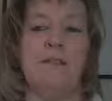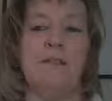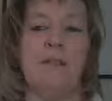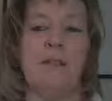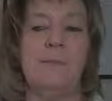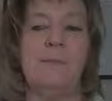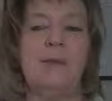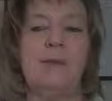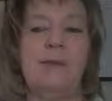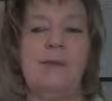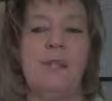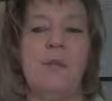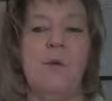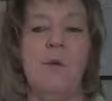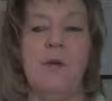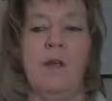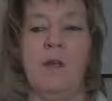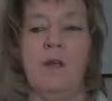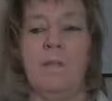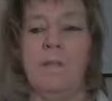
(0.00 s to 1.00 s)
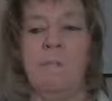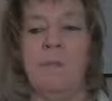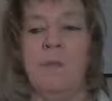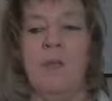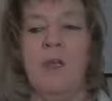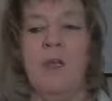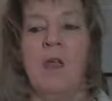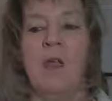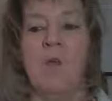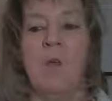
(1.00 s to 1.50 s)
CBD oil,
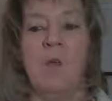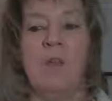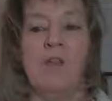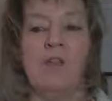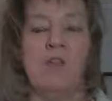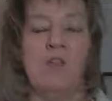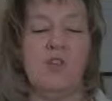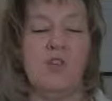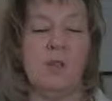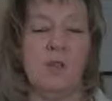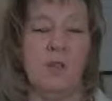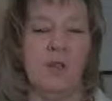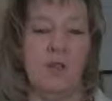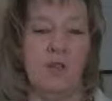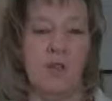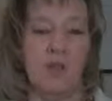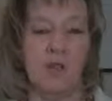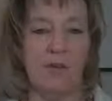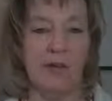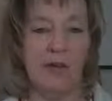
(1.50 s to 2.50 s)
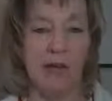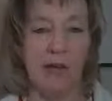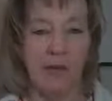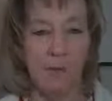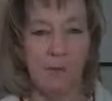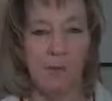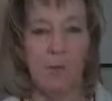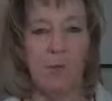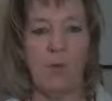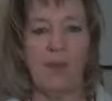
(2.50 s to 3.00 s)
when it's used with other
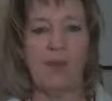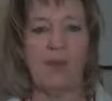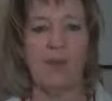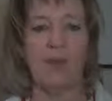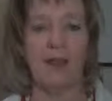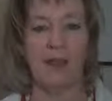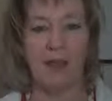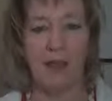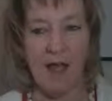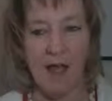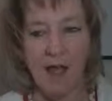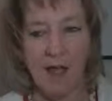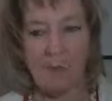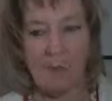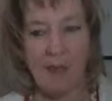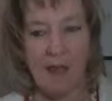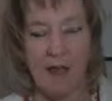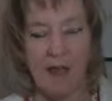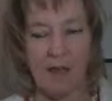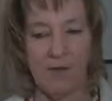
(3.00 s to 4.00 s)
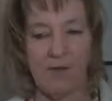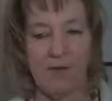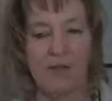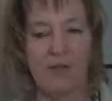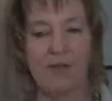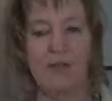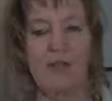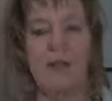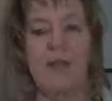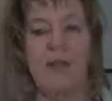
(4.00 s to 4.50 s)
cannabinoid
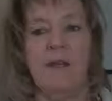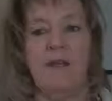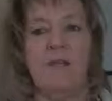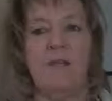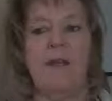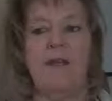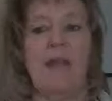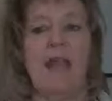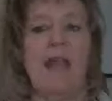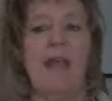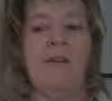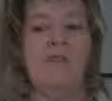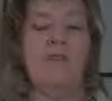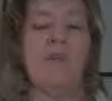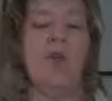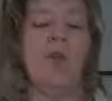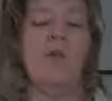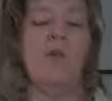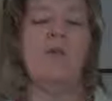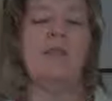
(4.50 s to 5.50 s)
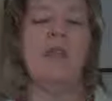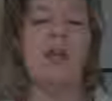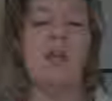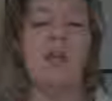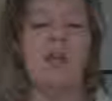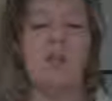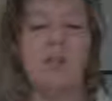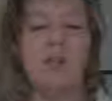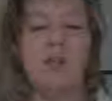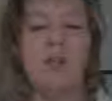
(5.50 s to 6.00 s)
compounds, that they have their own
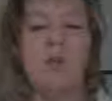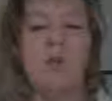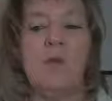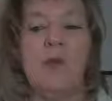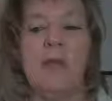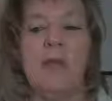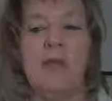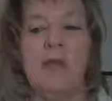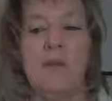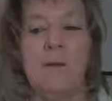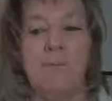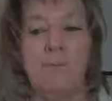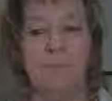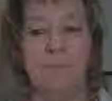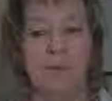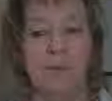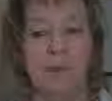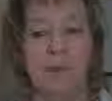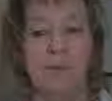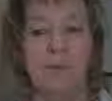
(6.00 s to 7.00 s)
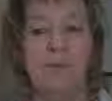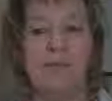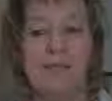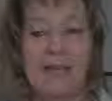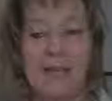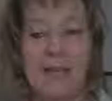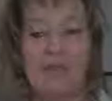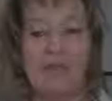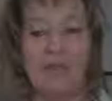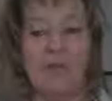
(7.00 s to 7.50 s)
therapeutic
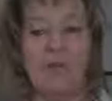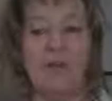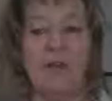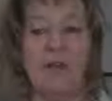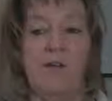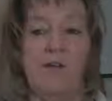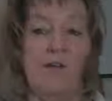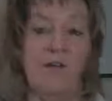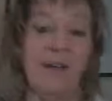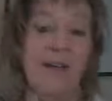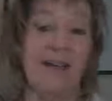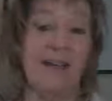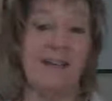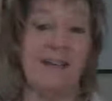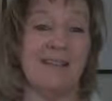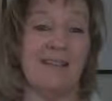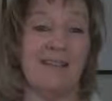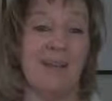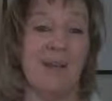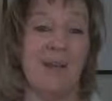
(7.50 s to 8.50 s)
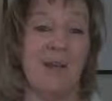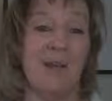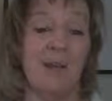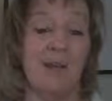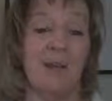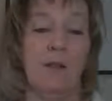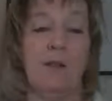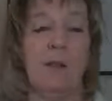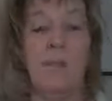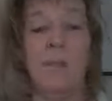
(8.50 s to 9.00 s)
potential that affects
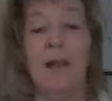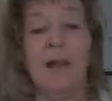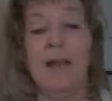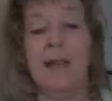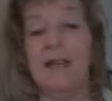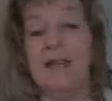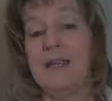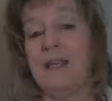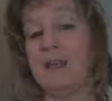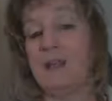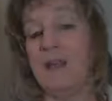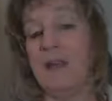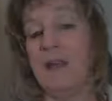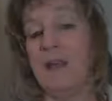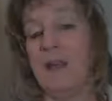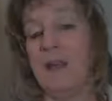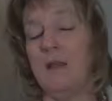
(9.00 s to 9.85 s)
the body in